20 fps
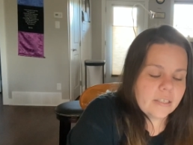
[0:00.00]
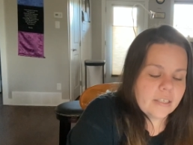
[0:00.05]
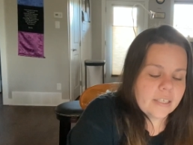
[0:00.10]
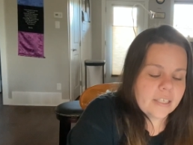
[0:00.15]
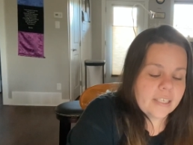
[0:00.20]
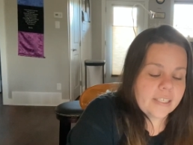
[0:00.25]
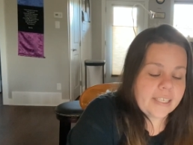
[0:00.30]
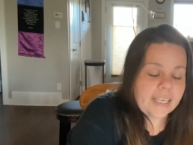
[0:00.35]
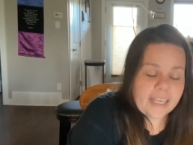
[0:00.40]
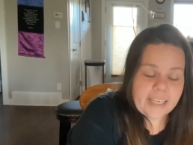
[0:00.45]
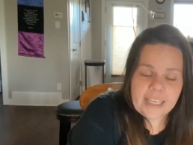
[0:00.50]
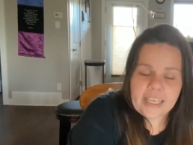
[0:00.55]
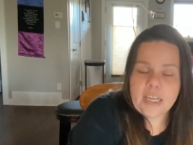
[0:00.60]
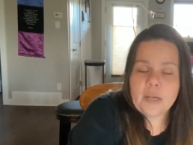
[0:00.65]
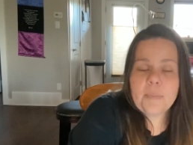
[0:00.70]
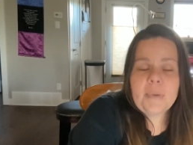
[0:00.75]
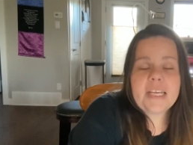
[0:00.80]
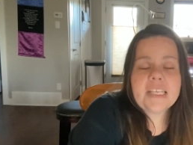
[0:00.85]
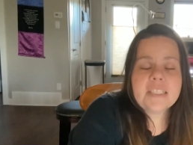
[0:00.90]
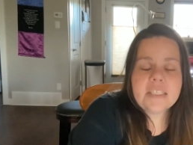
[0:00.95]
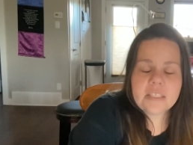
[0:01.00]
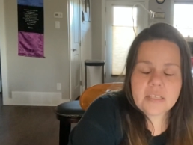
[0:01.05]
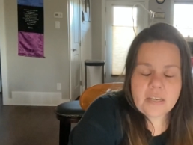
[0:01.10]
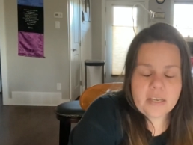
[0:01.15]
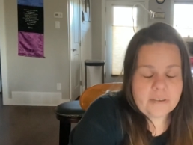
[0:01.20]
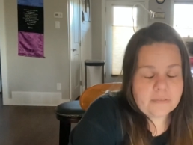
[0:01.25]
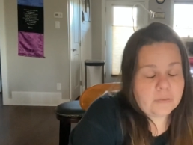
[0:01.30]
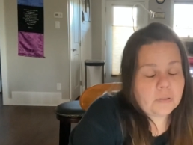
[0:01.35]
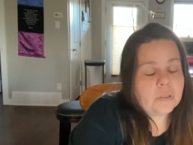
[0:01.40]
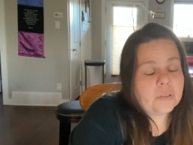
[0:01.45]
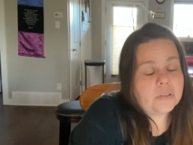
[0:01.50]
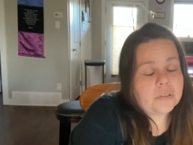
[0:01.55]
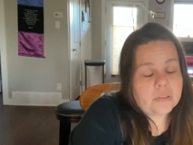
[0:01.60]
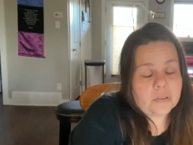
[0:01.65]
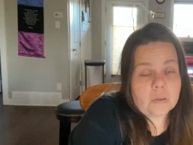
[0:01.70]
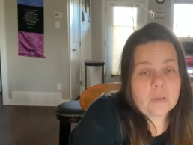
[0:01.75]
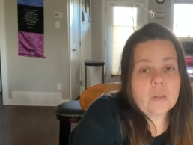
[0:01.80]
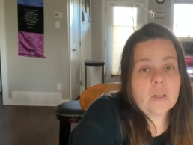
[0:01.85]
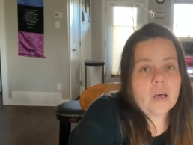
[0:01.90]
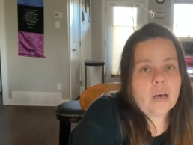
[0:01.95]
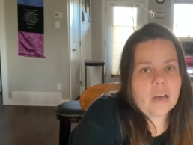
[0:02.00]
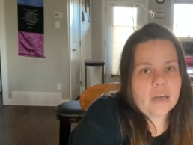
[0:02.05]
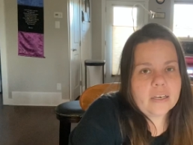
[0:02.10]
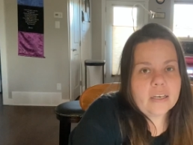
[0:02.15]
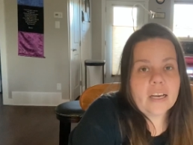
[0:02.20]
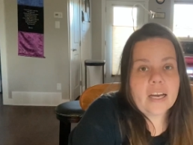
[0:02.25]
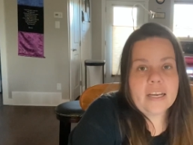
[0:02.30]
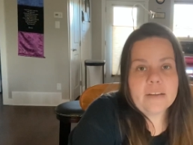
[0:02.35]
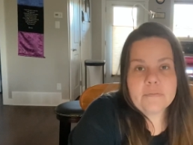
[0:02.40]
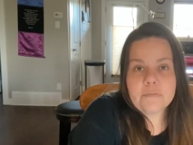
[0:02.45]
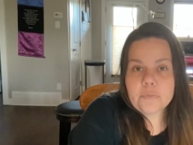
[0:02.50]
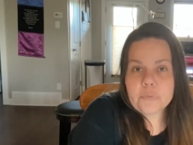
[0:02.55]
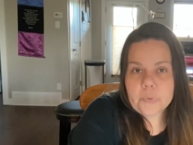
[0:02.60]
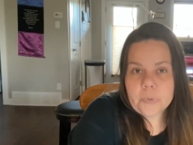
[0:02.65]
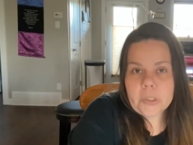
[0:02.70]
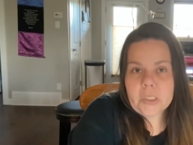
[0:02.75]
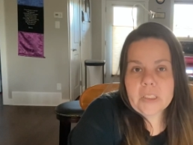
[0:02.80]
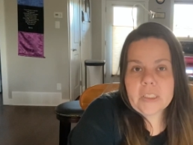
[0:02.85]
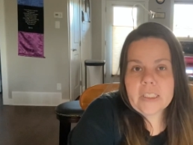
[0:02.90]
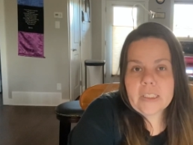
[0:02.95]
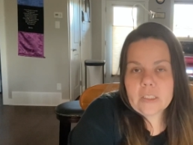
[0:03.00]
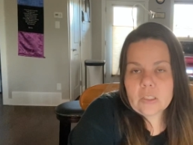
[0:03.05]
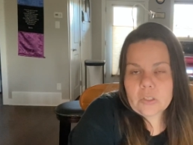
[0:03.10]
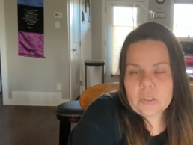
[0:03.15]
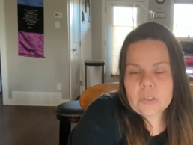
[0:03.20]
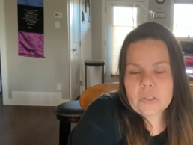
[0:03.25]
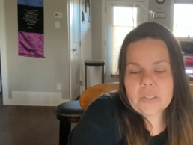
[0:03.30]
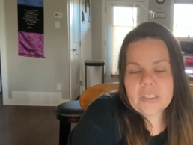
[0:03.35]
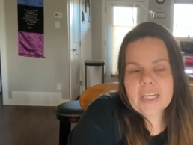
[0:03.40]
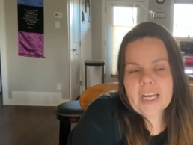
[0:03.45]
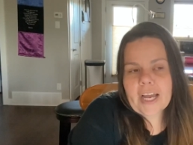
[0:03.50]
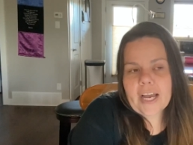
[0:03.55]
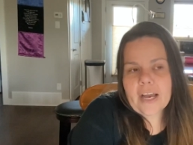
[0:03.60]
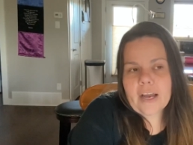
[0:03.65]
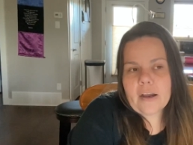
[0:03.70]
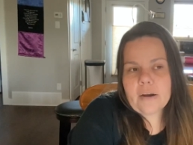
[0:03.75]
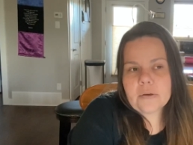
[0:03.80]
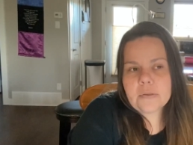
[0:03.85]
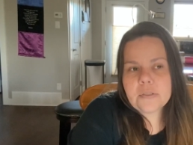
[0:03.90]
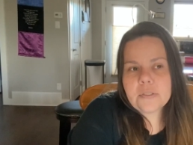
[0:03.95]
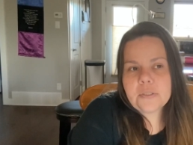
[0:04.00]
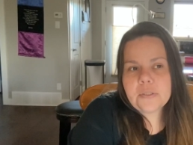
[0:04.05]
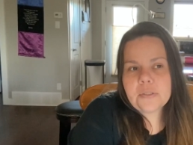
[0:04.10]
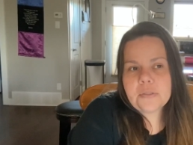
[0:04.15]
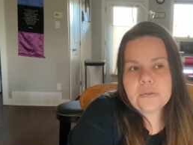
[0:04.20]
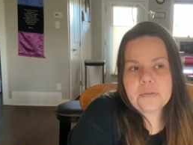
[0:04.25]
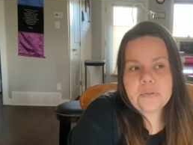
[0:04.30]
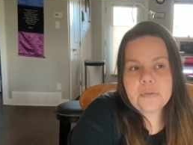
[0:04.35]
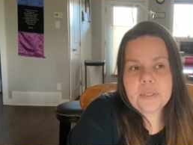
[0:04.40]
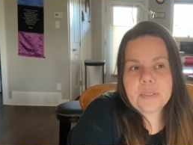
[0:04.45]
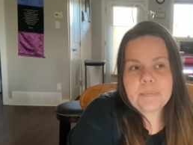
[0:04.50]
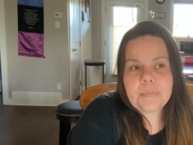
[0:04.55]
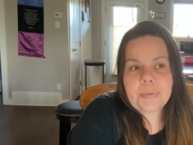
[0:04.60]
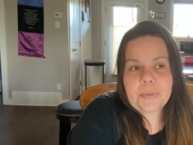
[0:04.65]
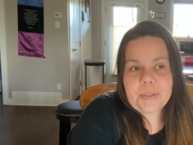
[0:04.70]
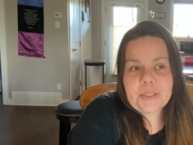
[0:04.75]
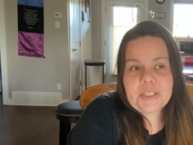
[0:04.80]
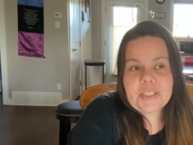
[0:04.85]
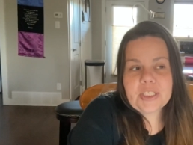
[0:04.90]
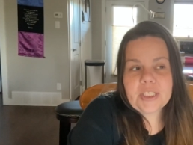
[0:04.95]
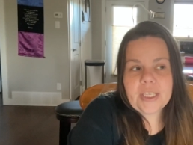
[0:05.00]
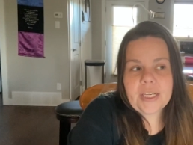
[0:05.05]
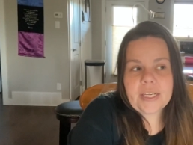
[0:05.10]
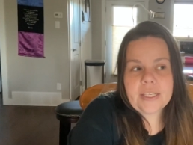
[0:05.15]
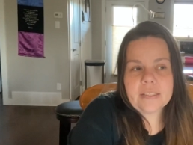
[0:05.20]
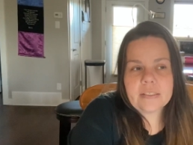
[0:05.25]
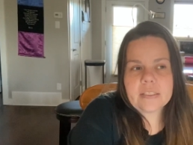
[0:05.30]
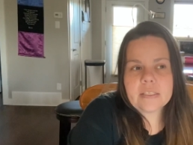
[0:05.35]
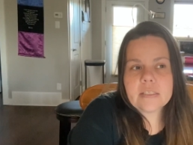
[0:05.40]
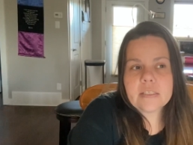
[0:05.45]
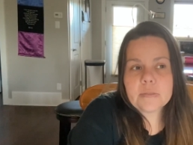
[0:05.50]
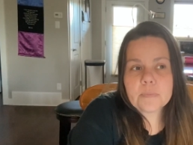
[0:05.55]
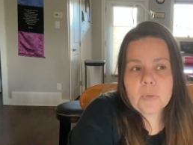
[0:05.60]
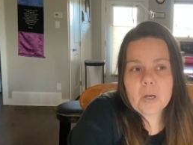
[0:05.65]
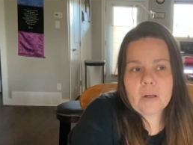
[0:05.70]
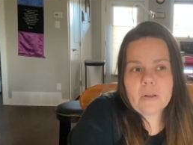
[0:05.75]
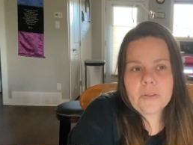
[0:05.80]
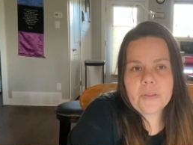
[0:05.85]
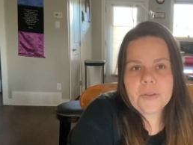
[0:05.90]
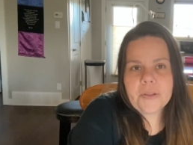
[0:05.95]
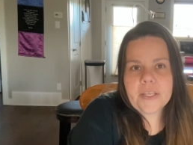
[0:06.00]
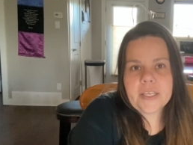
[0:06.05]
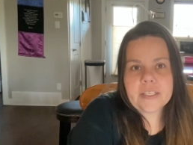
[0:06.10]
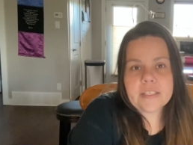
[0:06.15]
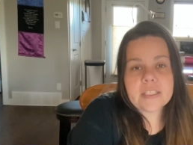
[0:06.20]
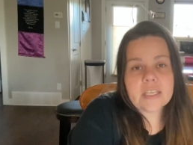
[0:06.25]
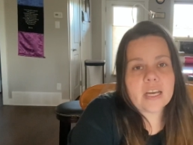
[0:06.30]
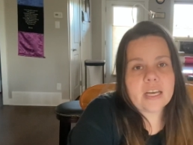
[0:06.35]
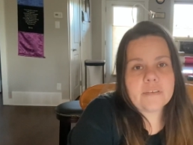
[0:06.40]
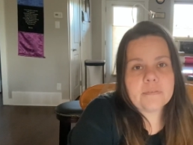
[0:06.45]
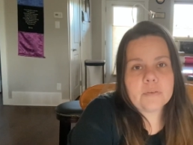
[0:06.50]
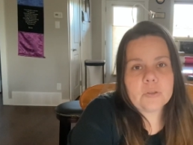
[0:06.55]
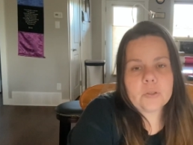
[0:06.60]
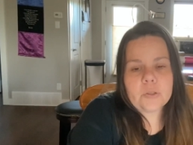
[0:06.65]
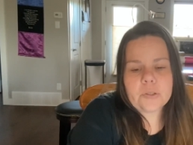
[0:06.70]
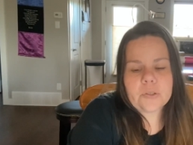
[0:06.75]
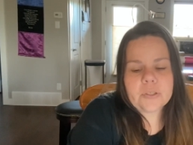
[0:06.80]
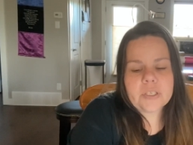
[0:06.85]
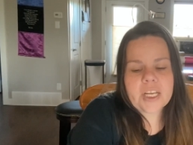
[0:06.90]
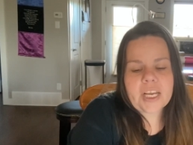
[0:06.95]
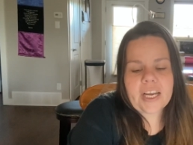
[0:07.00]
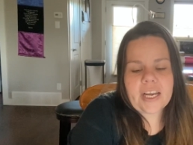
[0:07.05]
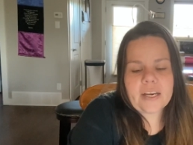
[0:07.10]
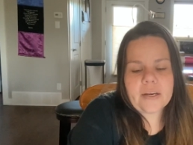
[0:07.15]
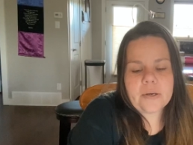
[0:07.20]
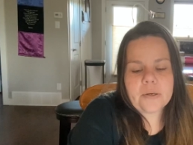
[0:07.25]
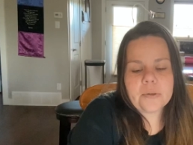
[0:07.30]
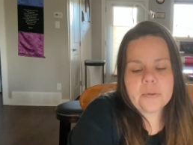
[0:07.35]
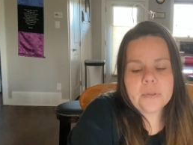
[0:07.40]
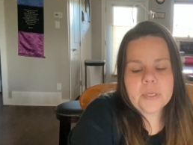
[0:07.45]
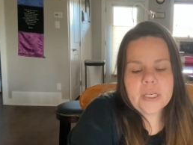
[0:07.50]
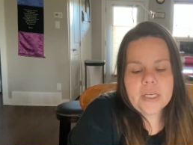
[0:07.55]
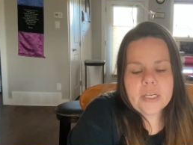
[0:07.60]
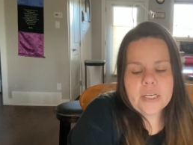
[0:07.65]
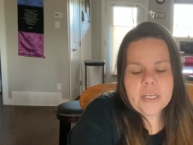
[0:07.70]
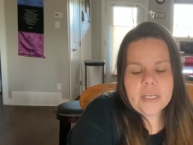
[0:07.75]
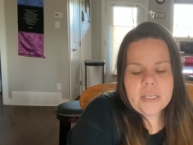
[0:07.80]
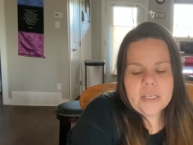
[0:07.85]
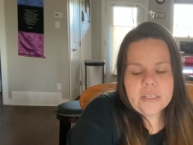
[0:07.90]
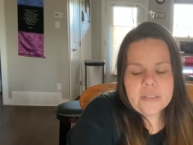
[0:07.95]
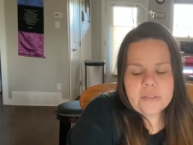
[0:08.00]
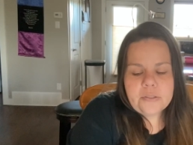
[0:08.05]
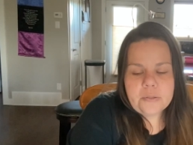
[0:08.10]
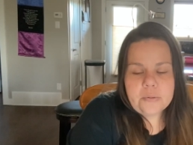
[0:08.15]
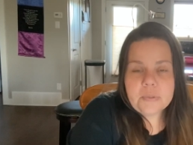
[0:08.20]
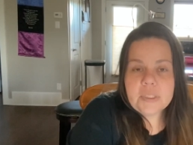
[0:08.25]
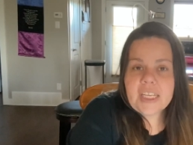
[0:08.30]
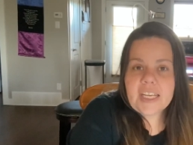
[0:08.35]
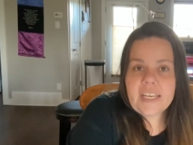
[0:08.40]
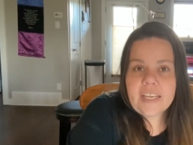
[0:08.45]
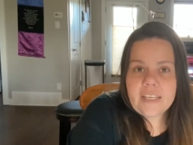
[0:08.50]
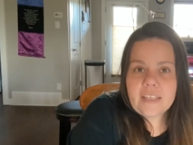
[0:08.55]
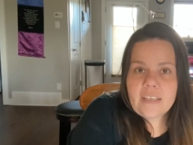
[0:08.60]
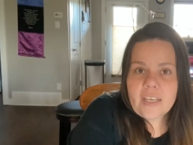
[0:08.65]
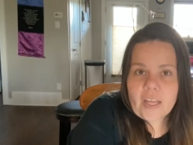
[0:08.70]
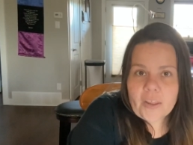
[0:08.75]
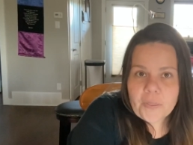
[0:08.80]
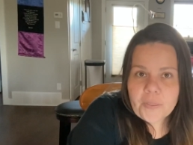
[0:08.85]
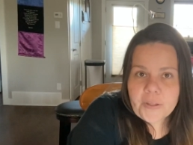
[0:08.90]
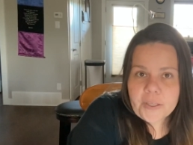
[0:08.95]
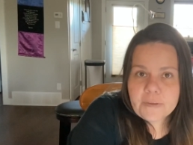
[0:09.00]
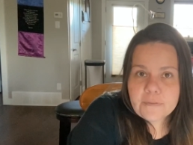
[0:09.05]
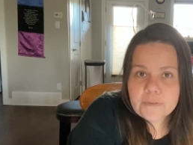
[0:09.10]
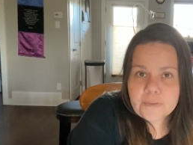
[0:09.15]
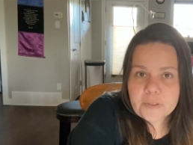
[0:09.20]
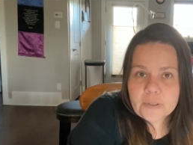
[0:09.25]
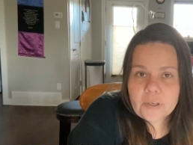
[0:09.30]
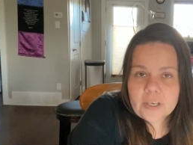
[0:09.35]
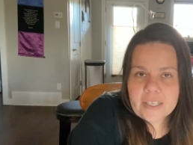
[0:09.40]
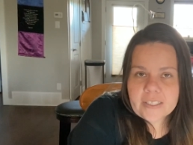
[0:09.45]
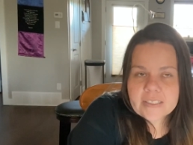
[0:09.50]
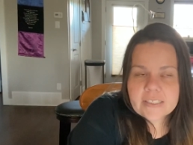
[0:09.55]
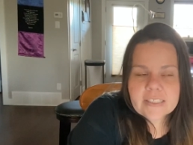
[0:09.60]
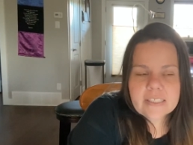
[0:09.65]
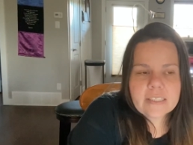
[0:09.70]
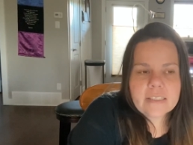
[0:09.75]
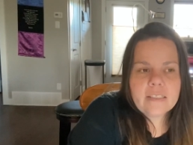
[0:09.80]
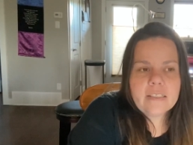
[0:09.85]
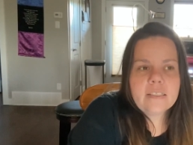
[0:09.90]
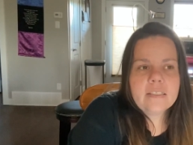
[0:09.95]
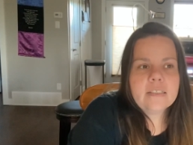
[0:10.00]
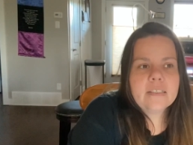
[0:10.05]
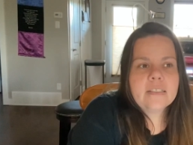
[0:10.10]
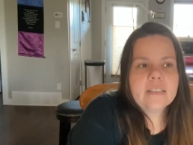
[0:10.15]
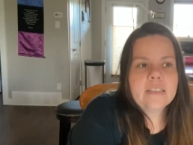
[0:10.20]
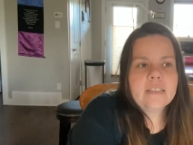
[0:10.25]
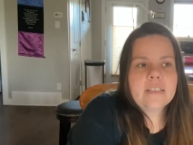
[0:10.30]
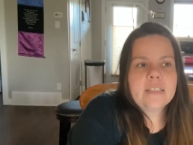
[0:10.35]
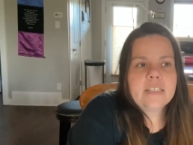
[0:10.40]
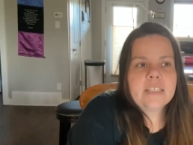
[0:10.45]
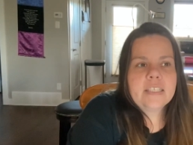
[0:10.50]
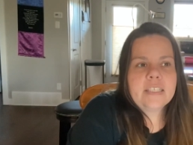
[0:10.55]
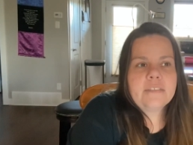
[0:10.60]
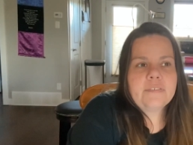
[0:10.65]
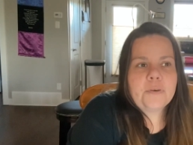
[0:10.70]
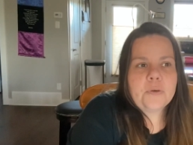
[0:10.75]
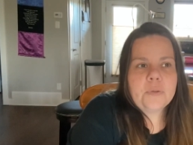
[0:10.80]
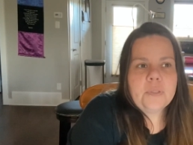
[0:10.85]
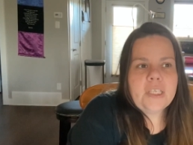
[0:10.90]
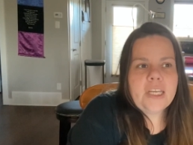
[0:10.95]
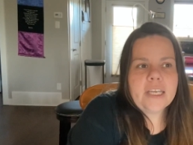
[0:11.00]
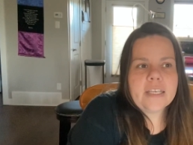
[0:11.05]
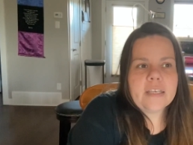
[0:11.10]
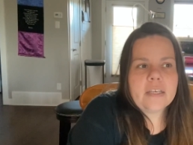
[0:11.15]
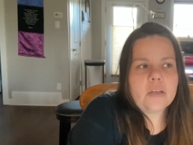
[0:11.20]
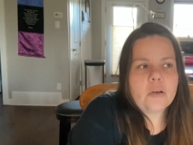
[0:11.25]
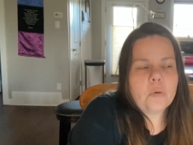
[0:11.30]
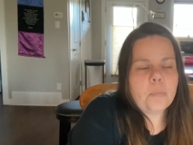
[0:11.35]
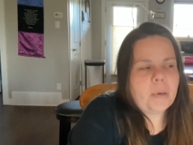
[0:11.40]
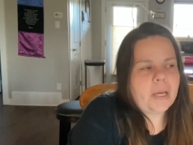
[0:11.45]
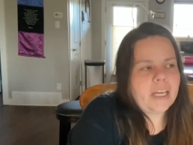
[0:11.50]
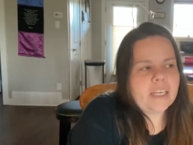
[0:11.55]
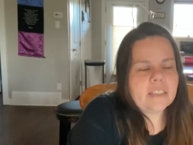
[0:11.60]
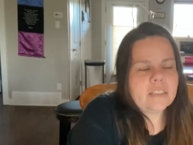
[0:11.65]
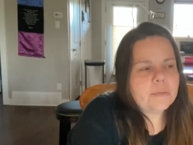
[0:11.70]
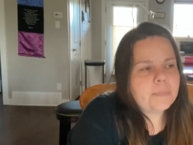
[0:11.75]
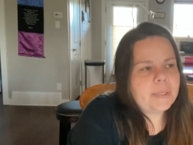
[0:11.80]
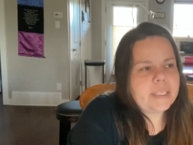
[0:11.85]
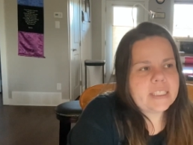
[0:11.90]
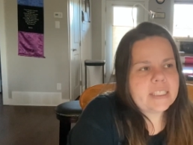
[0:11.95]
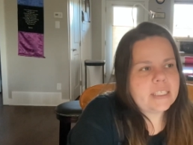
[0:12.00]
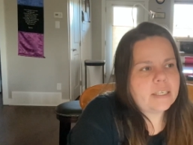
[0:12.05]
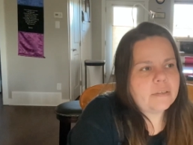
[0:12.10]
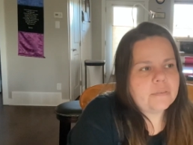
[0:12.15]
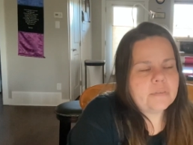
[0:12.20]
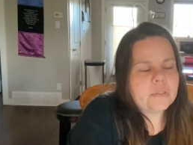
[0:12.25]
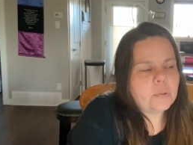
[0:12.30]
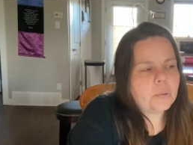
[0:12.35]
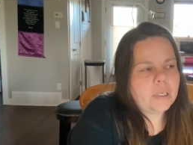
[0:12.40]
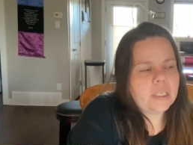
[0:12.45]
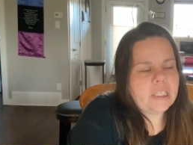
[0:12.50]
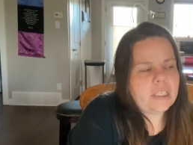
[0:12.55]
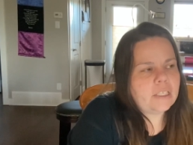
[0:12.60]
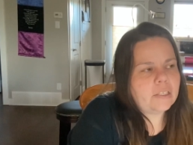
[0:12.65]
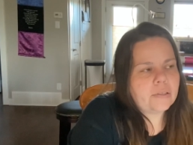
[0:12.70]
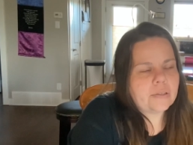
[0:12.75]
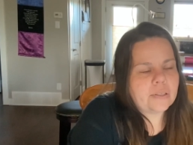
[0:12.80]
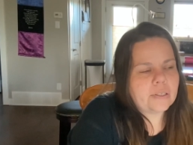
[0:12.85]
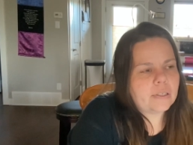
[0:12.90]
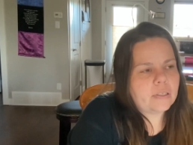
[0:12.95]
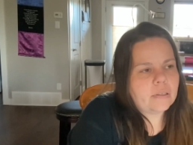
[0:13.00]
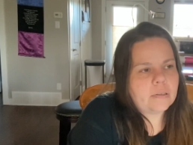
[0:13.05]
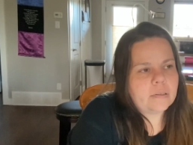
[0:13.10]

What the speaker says: Getting MS, I've learned a lot. I've really learned how to appreciate the small things. I've learned how to take nothing for granted. If only I could go back to myself 20 years ago.